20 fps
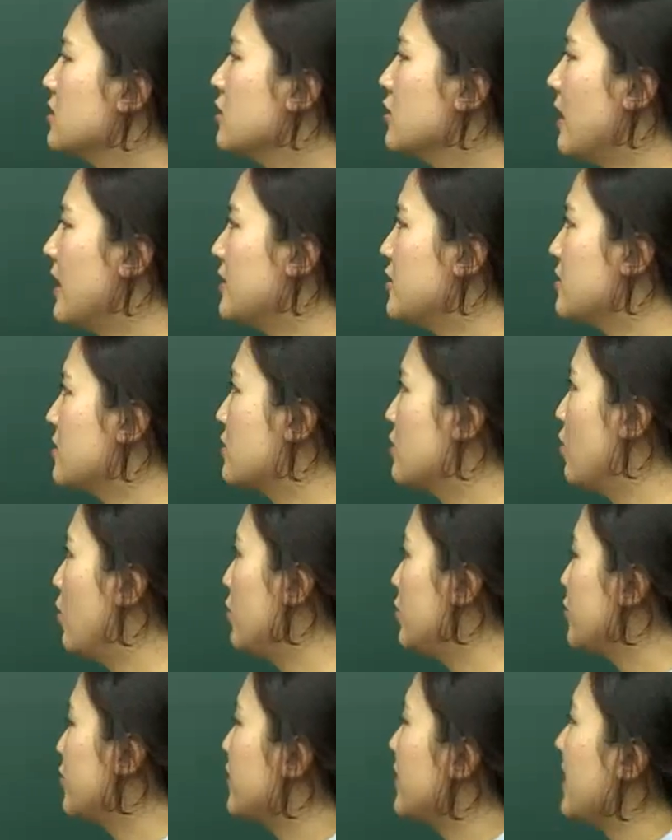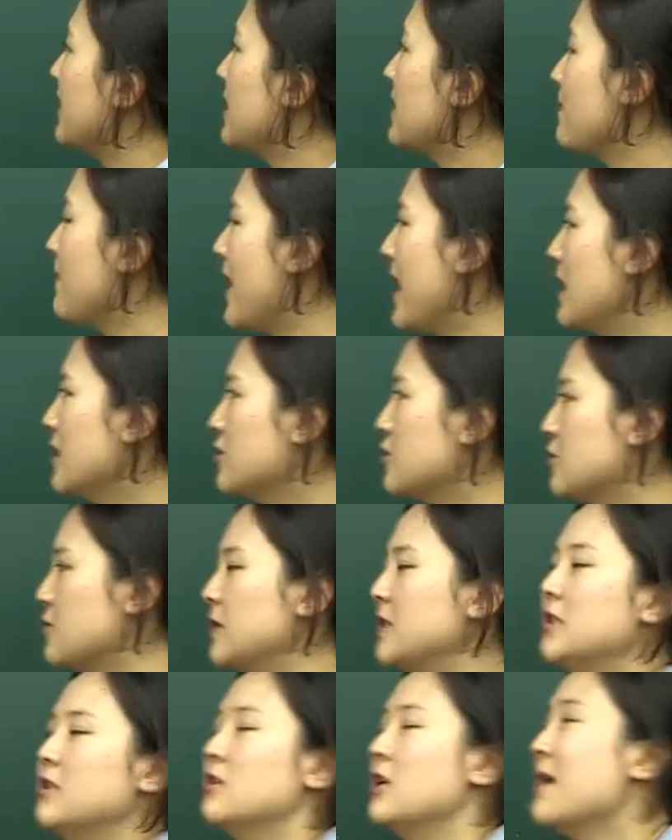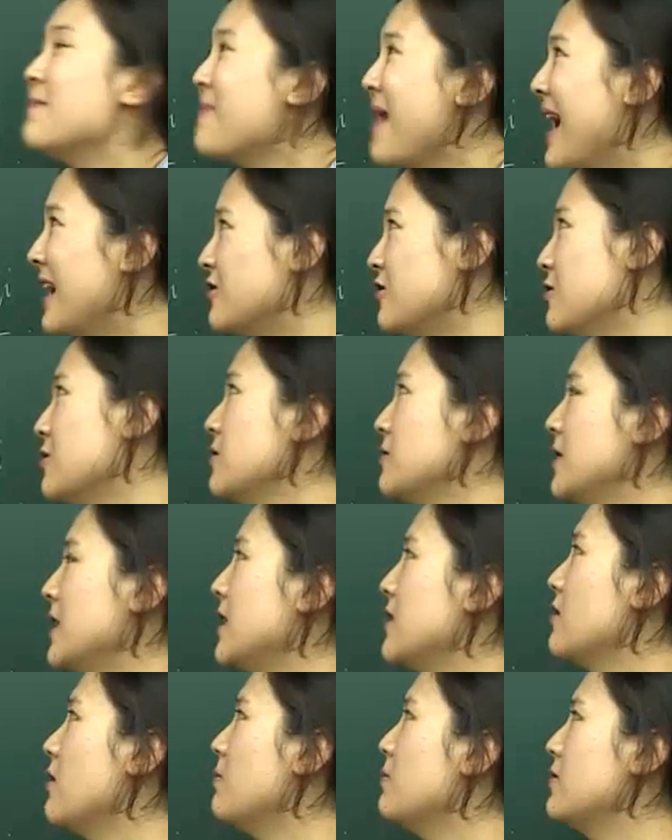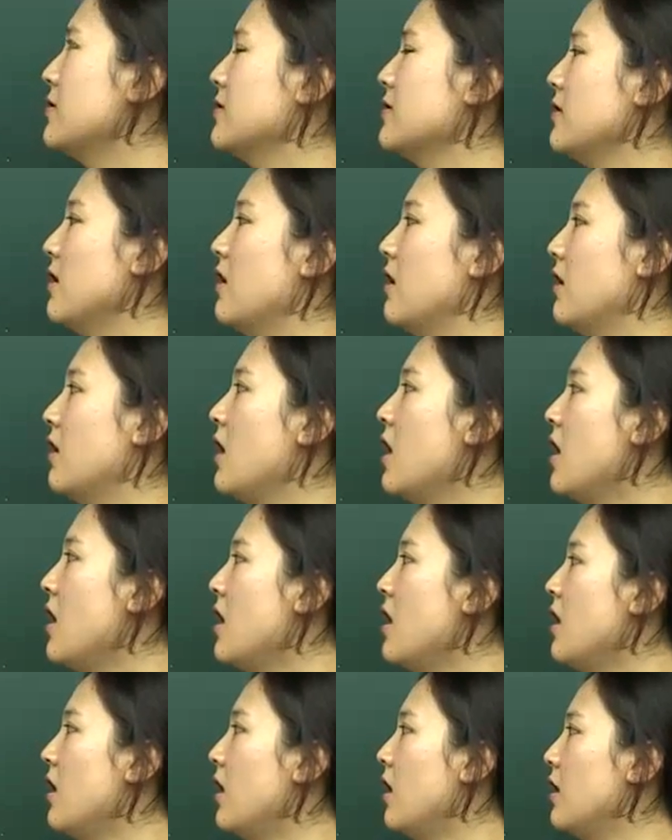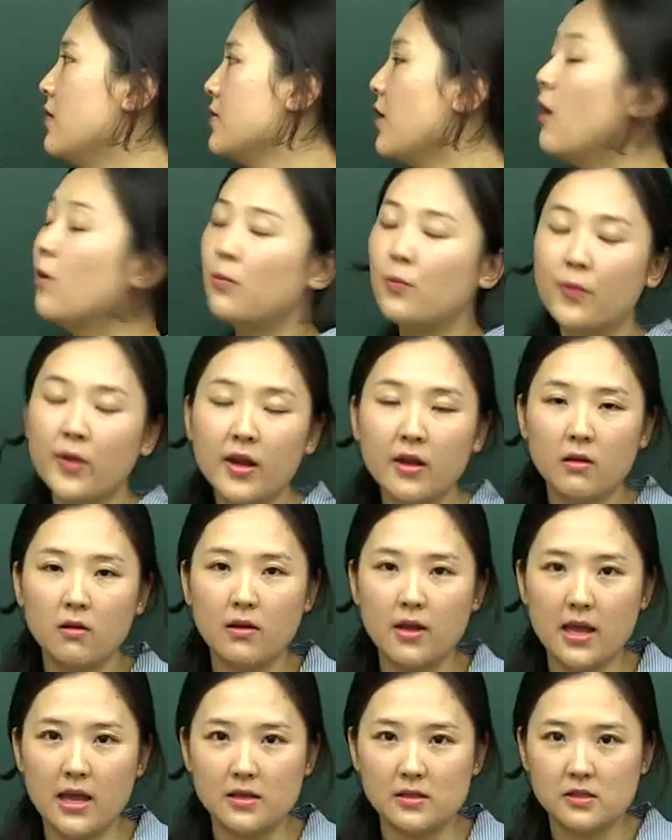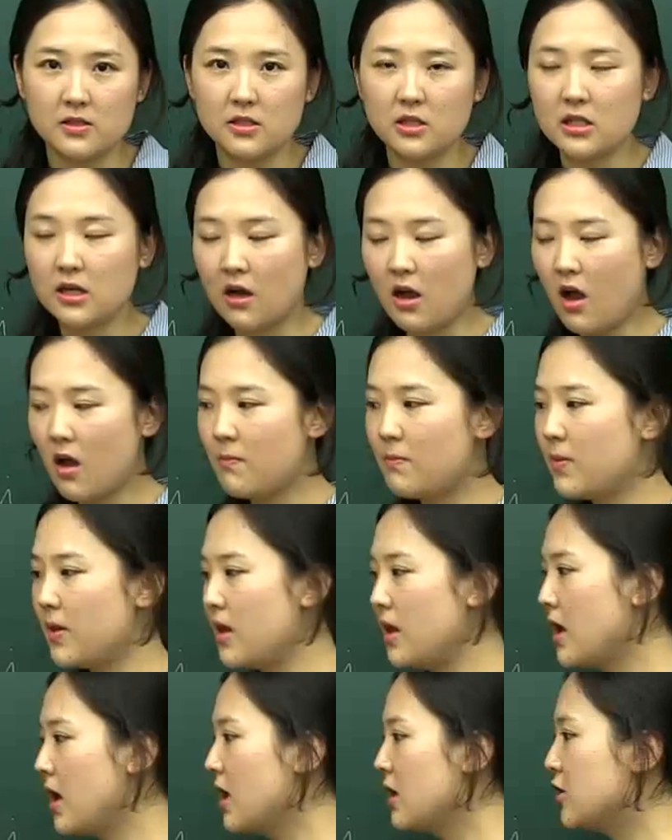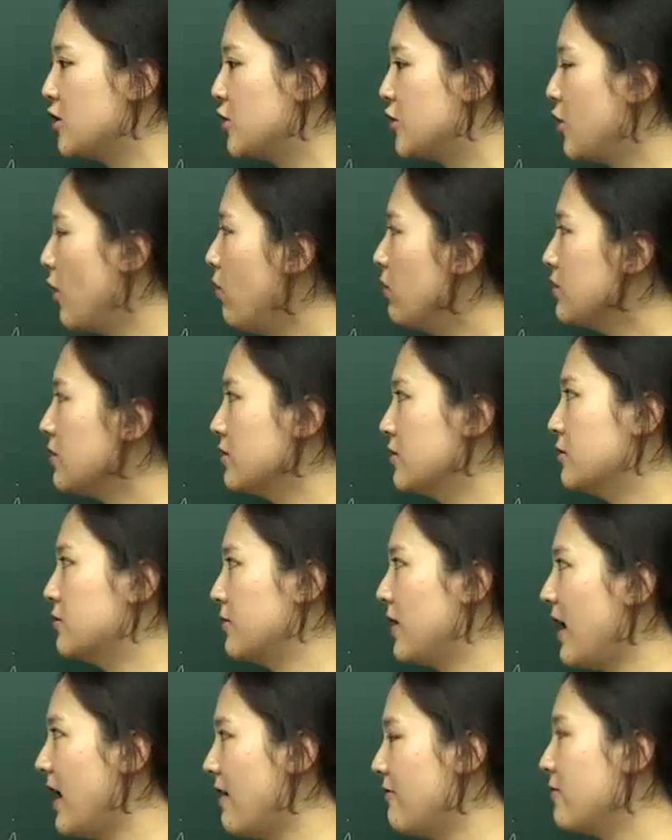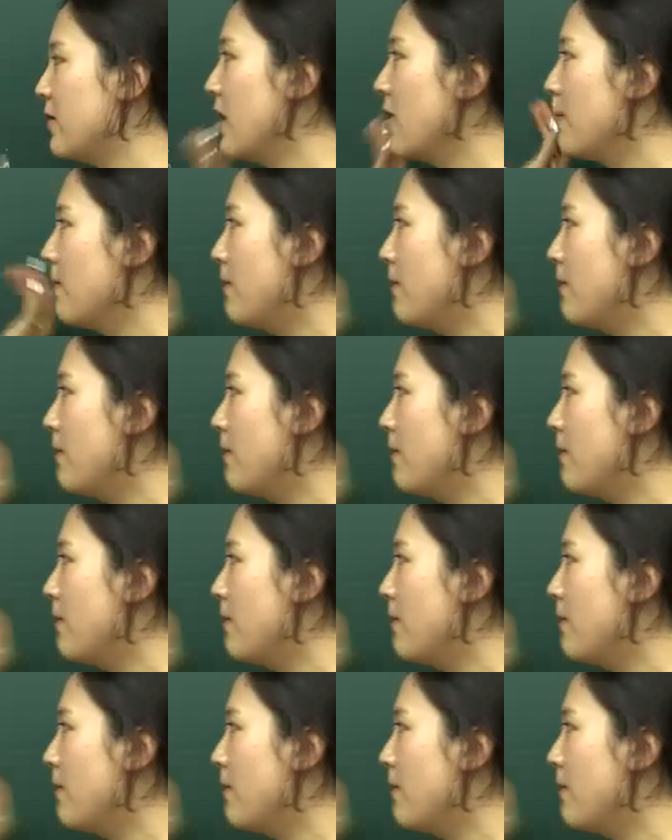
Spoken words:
I just told you that imaginary numbers are not real, hence it can't be shown on a graph.